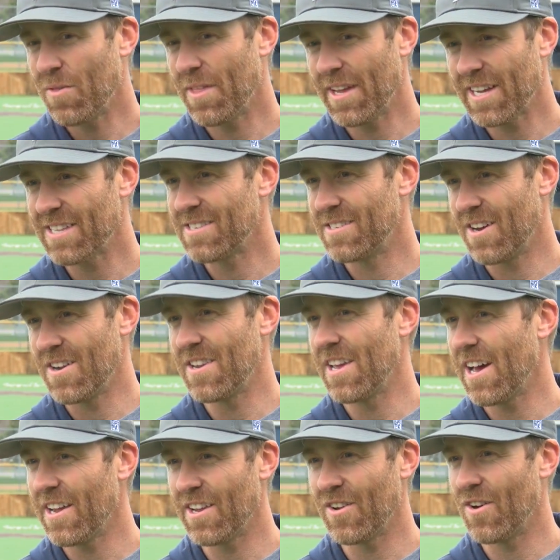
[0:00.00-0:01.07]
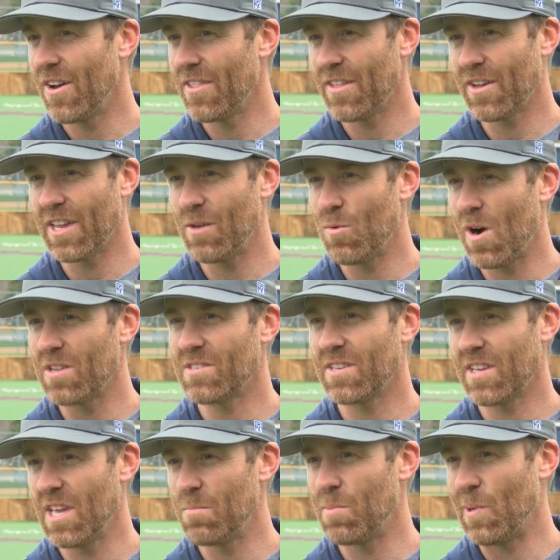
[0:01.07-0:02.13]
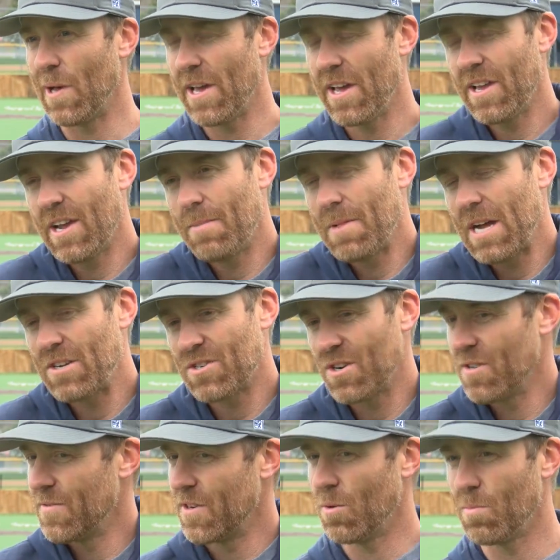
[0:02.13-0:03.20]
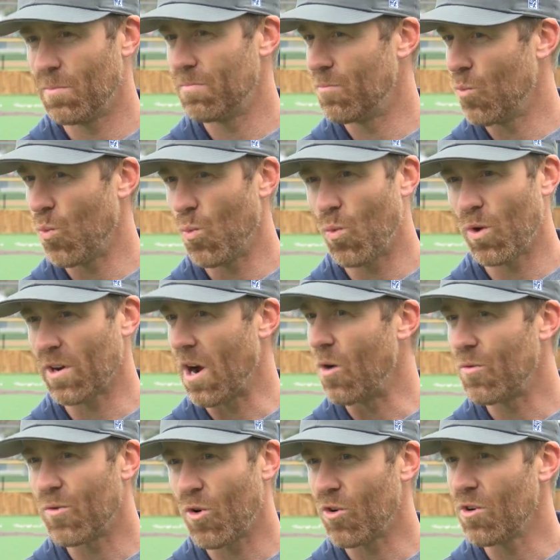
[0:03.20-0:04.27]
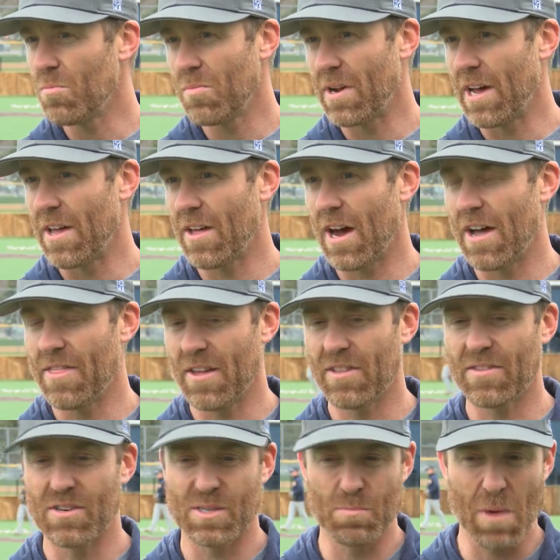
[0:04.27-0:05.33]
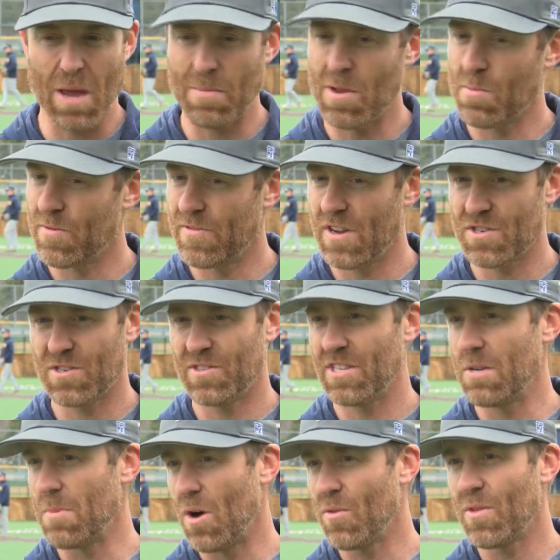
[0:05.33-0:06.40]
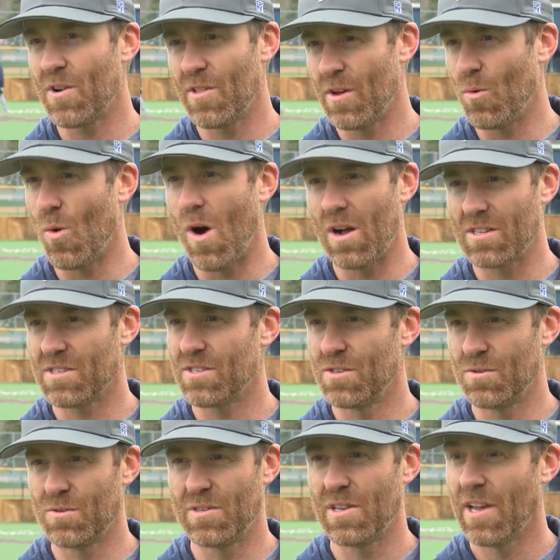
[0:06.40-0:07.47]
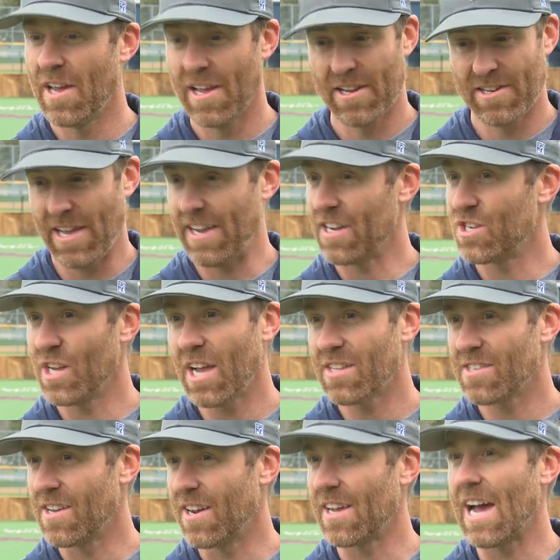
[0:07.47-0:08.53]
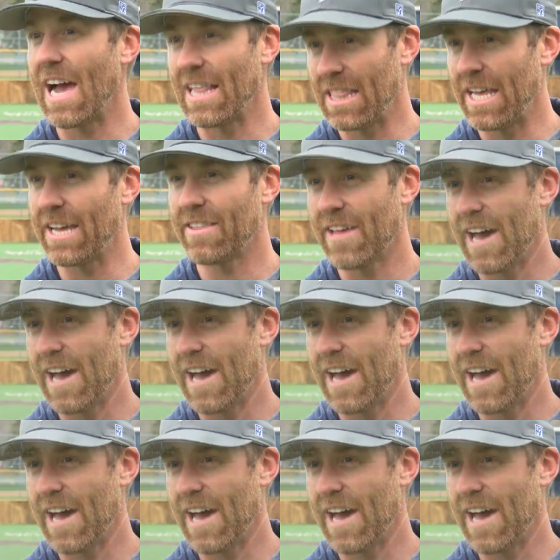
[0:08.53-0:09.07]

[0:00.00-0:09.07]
don't think it's done yet. You know, I think he wants to keep playing. I'm not sure if it'll work out for him, but I, I think there's maybe a professional team out there that wants to take a chance on a guy like